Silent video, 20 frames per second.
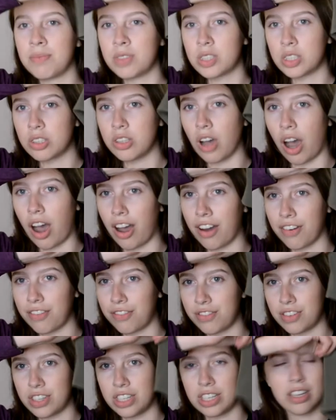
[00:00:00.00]

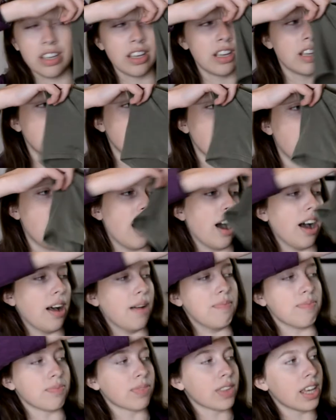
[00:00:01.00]
soft
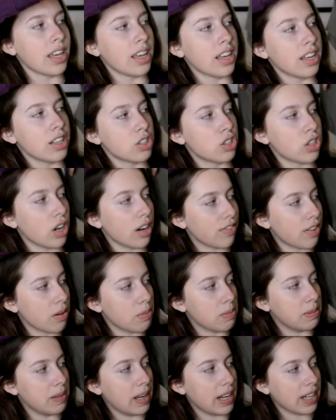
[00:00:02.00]
um, shirt from
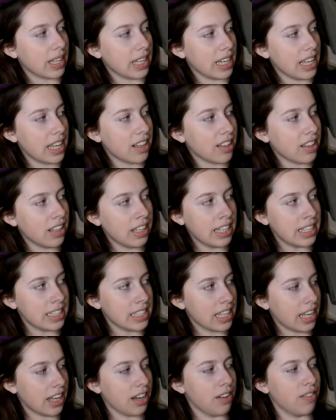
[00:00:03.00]
American Eagle. It's
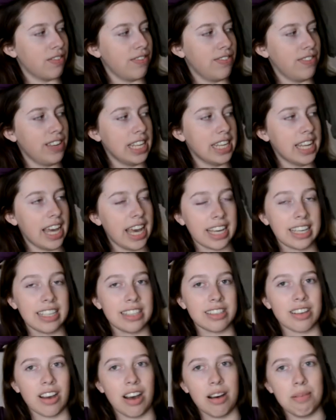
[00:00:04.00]
like a v-neck,
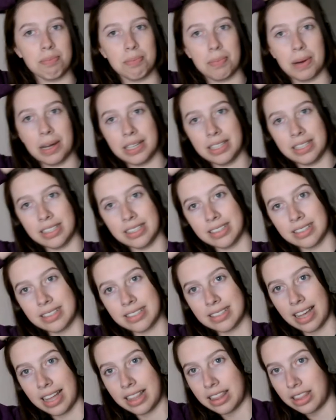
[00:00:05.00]
it's got
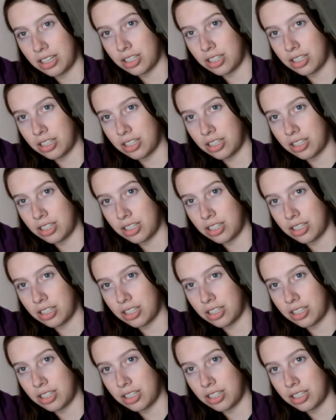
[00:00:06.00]
buttons at the